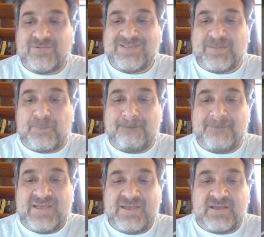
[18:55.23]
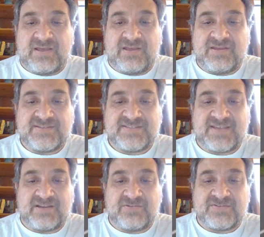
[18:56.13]
really big
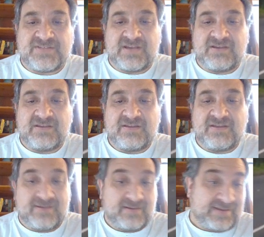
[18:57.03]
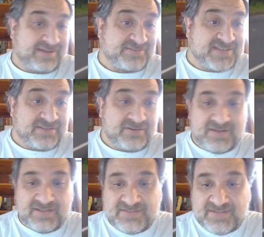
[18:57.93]
San Jose, outside the
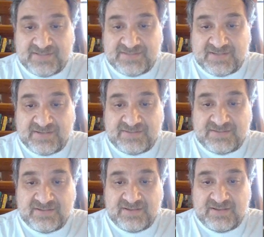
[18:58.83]
United States, that is.